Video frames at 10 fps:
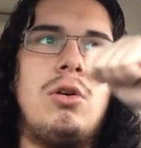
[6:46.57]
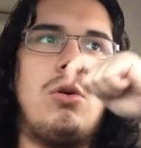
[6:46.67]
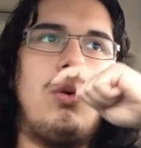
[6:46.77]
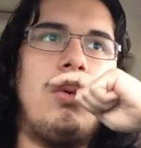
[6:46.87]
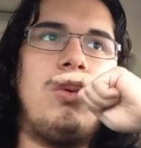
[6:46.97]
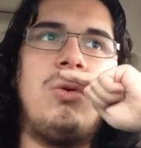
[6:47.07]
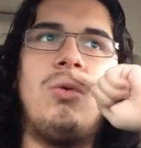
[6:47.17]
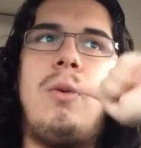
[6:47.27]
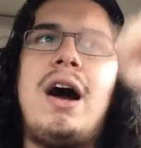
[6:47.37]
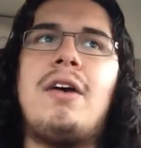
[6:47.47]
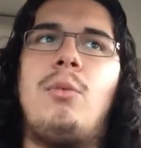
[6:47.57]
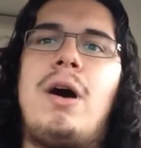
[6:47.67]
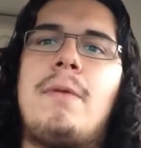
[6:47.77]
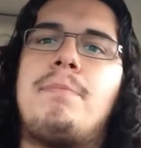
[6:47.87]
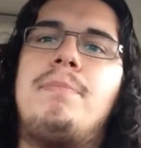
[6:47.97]
oh, why
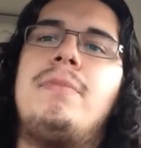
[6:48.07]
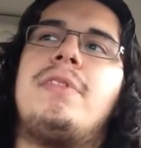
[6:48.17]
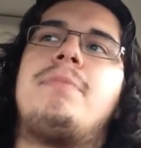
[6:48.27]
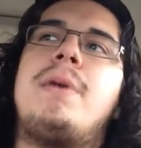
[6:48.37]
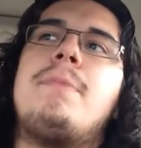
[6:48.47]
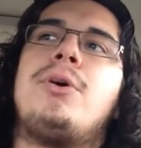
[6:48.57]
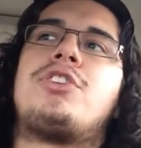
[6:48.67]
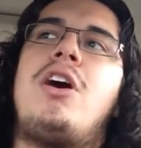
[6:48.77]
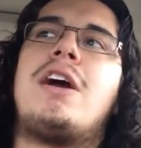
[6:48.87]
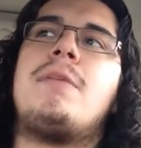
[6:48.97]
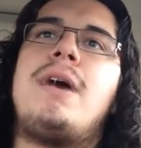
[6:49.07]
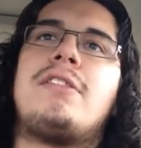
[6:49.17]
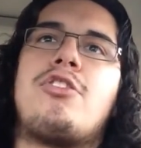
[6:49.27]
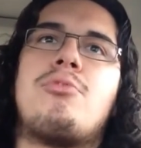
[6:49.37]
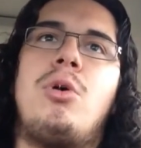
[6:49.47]
aren't people talking
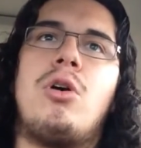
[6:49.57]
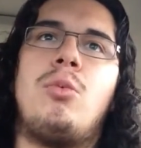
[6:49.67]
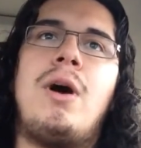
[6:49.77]
about this more?